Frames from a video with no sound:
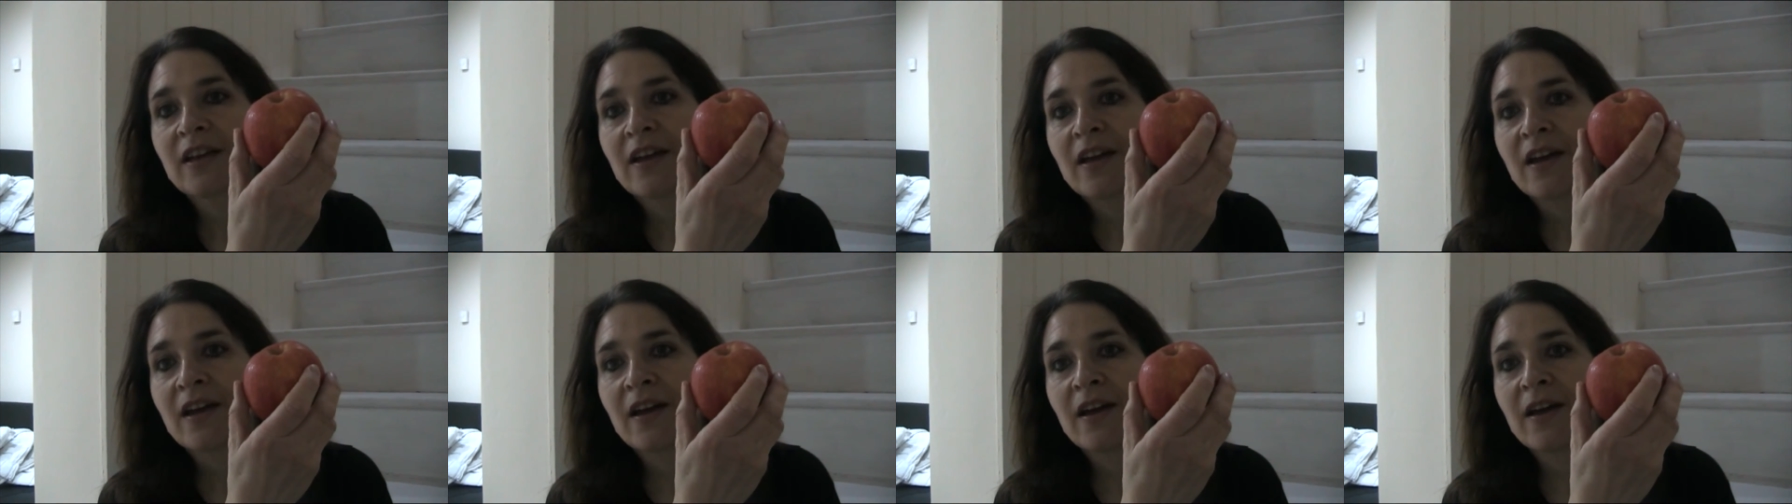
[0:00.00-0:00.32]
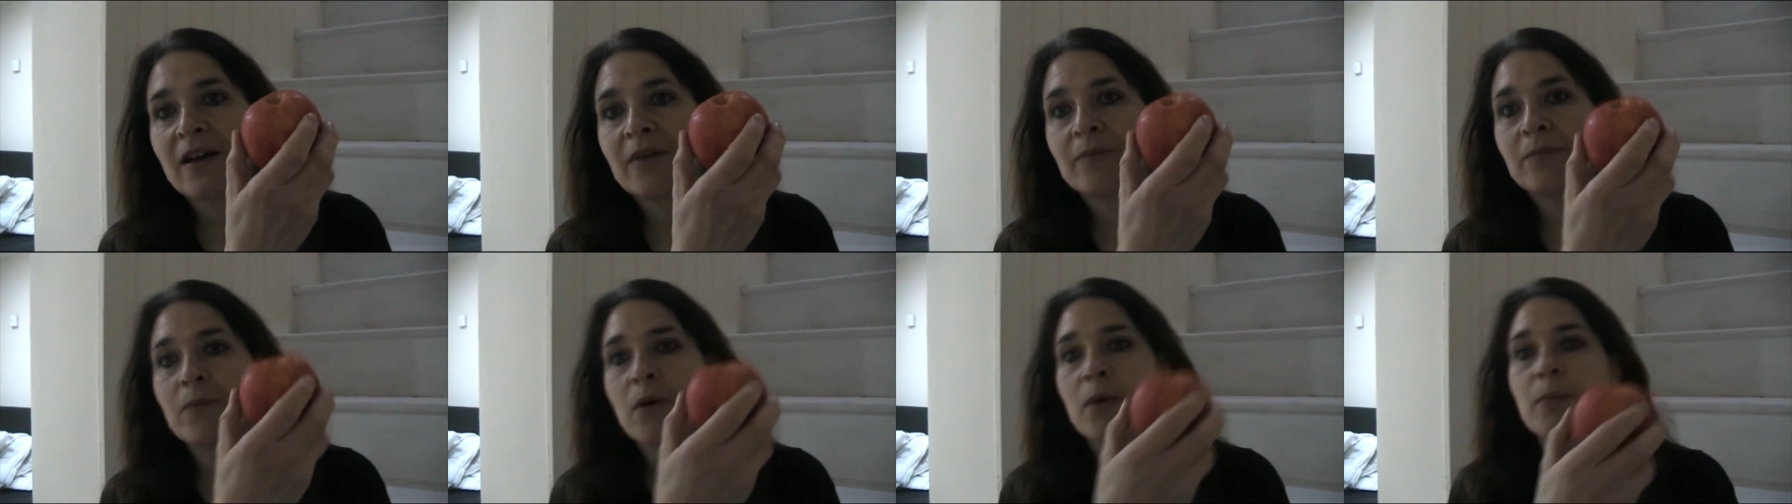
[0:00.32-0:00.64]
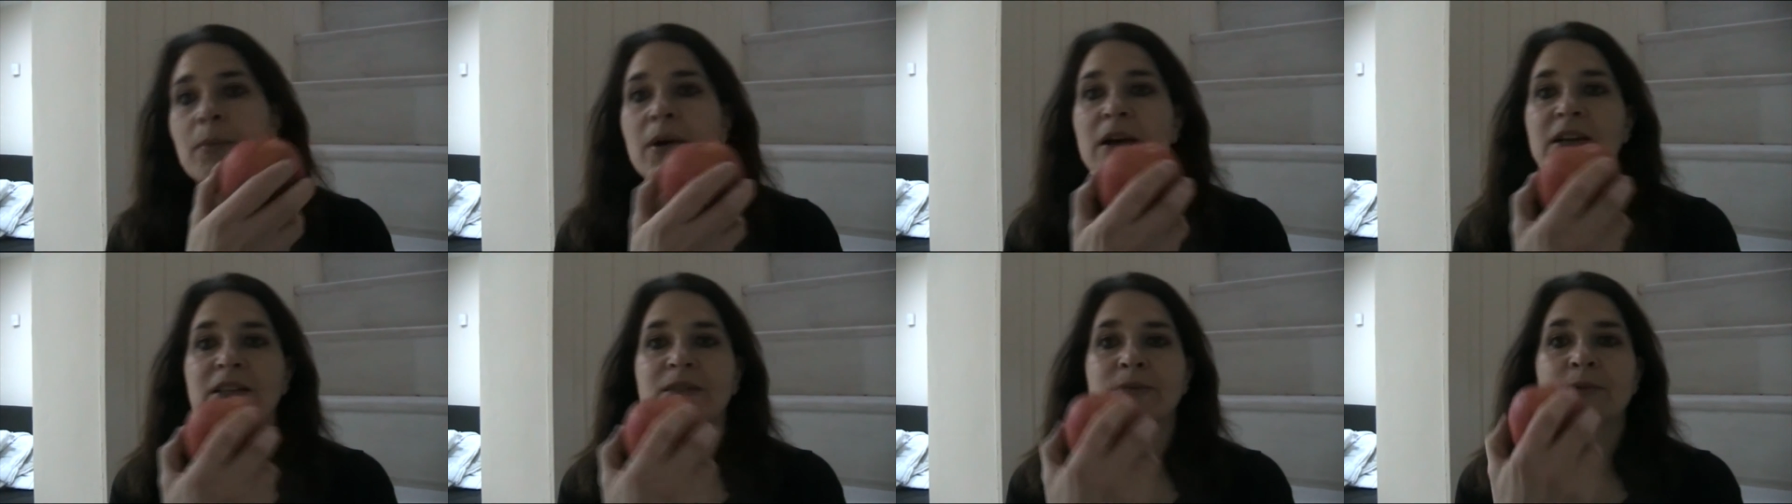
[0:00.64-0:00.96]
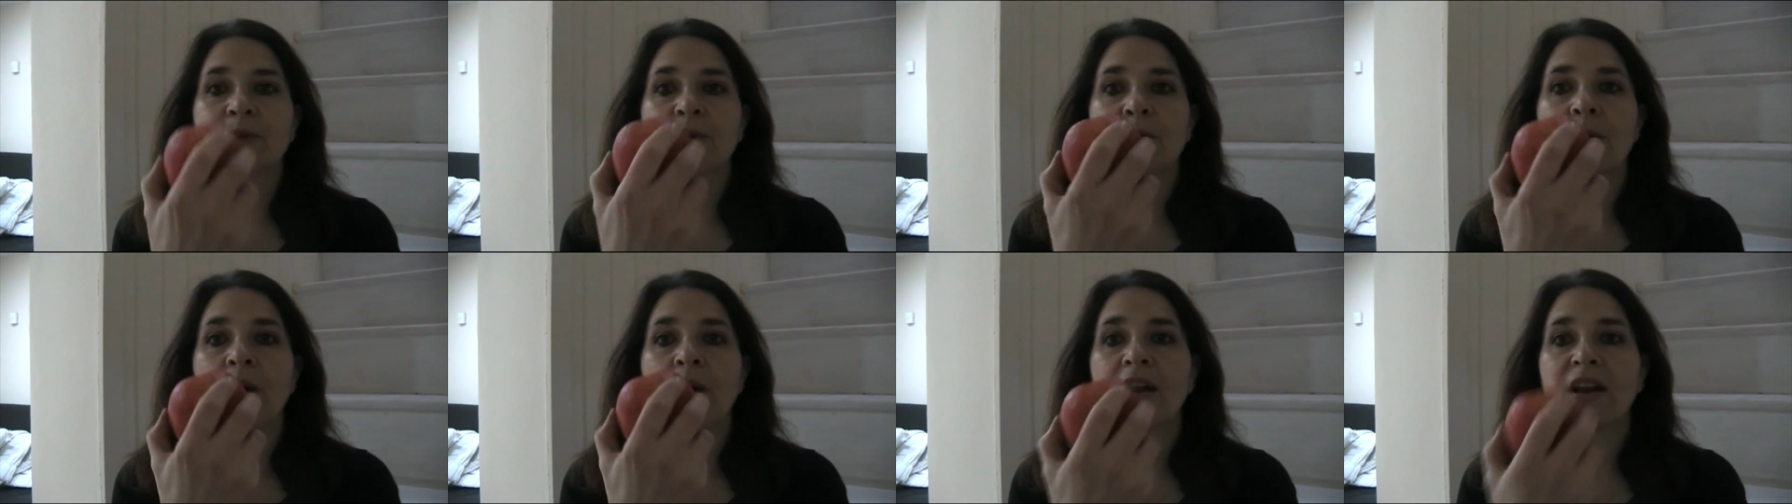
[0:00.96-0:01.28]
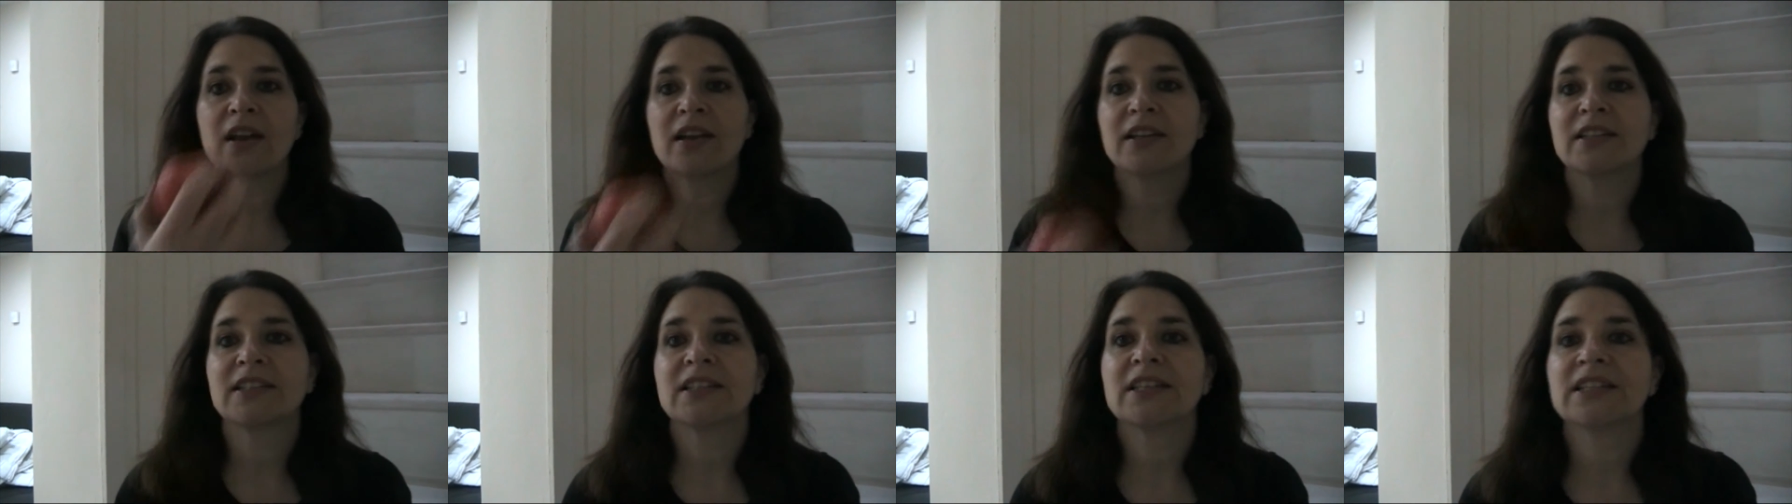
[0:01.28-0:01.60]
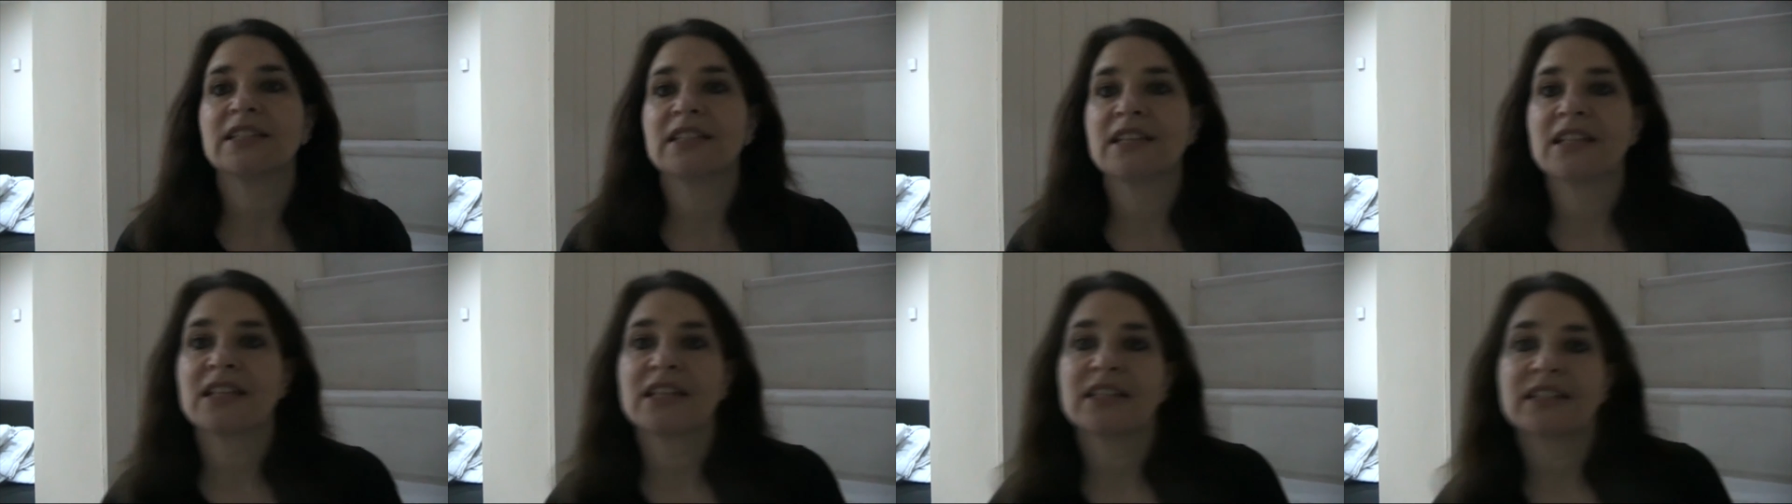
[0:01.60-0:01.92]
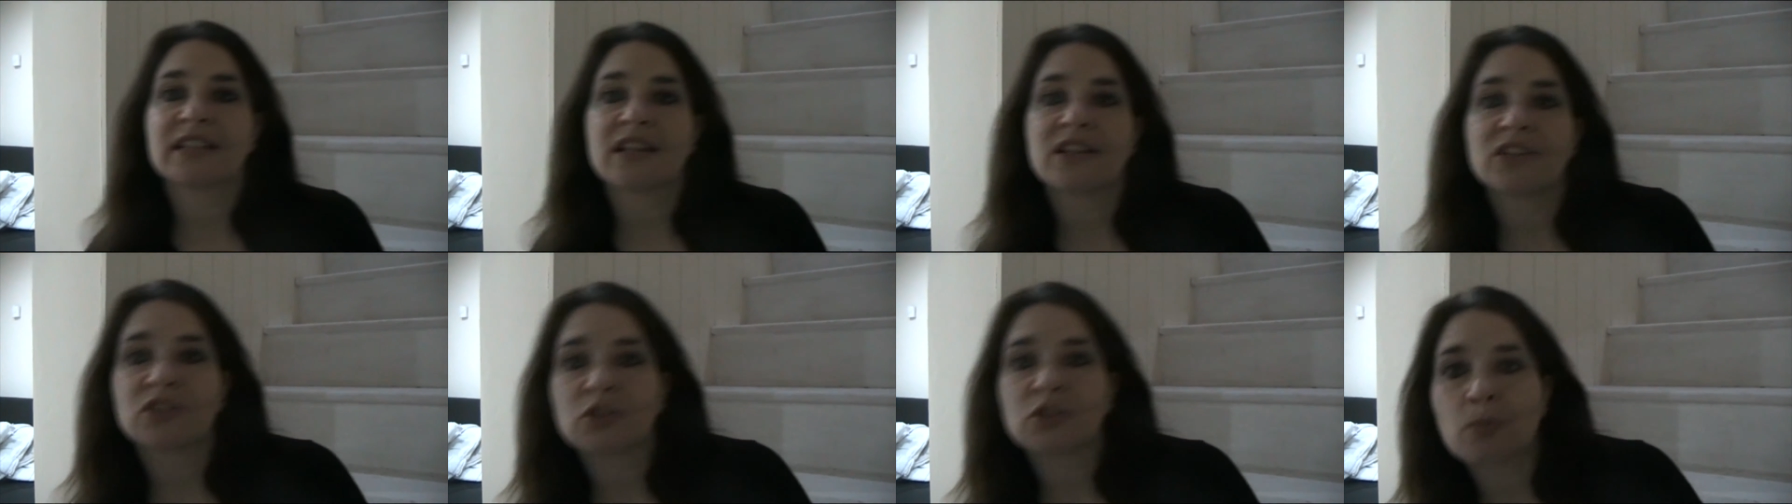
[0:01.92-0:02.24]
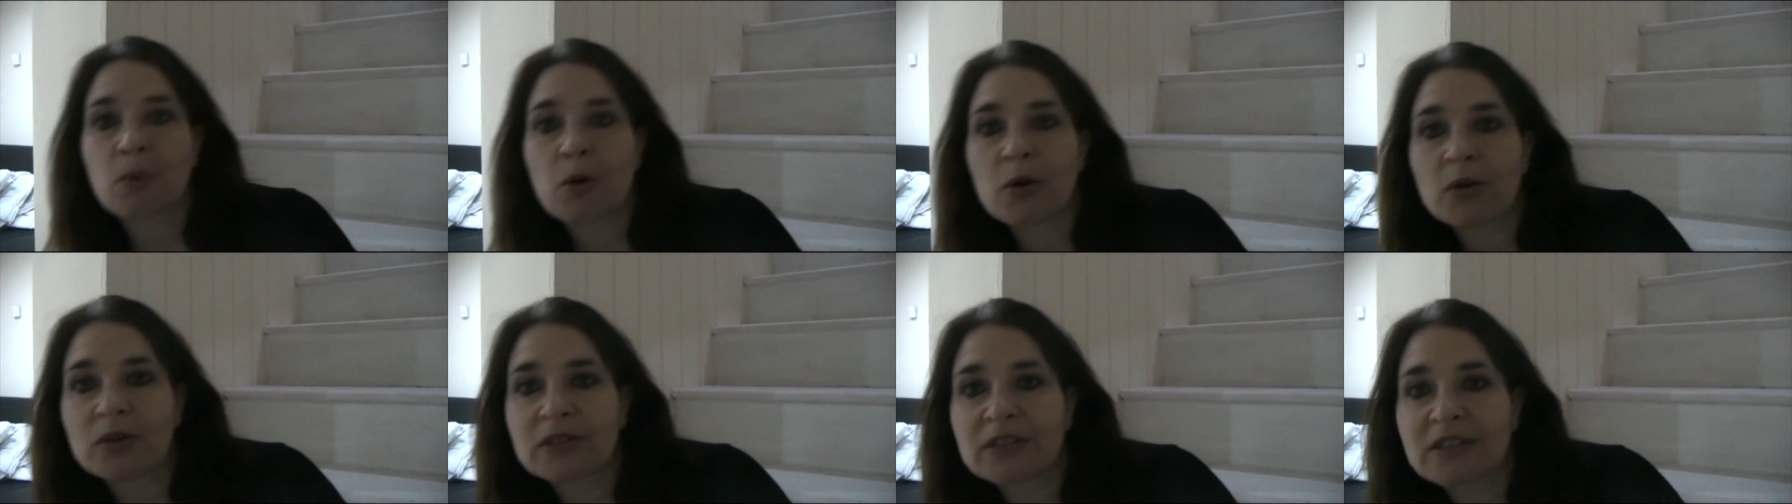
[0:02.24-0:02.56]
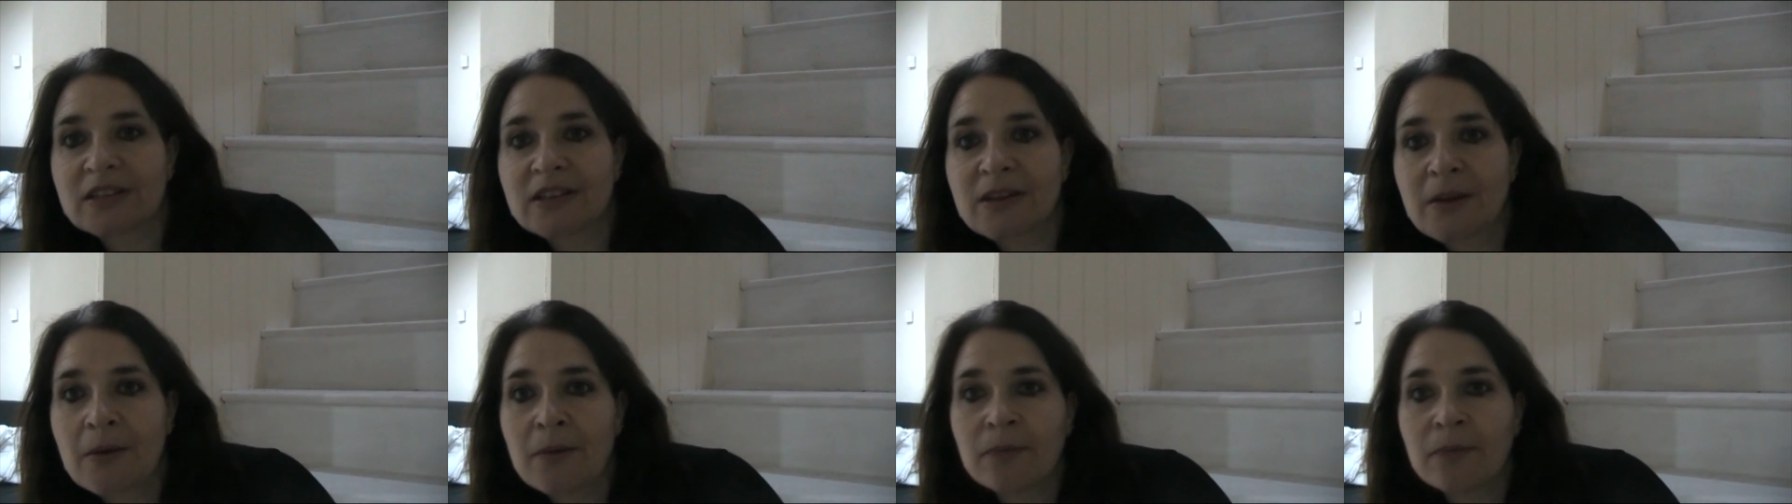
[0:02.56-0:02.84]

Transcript: My husband quite likes these in his lunchbox,